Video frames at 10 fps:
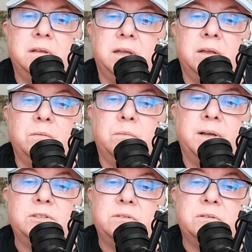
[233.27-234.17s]
and
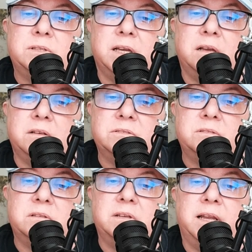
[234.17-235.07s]
West
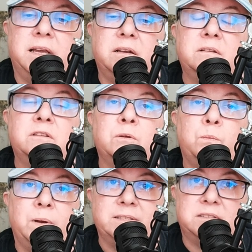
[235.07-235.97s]
Hotels and the
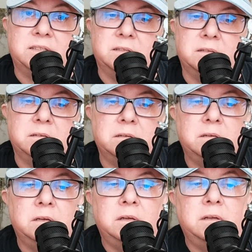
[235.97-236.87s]
Westin.
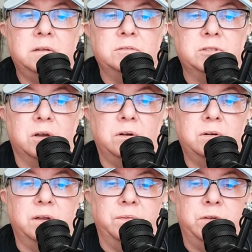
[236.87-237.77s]
So
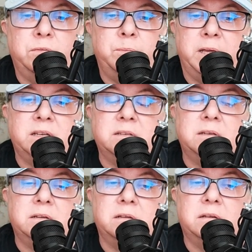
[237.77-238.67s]
if you've
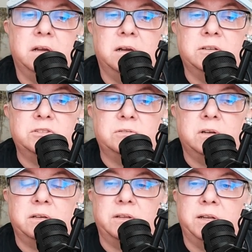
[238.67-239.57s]
been
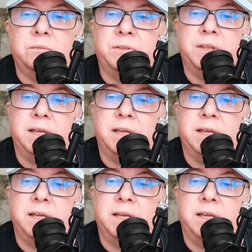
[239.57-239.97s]
struggling with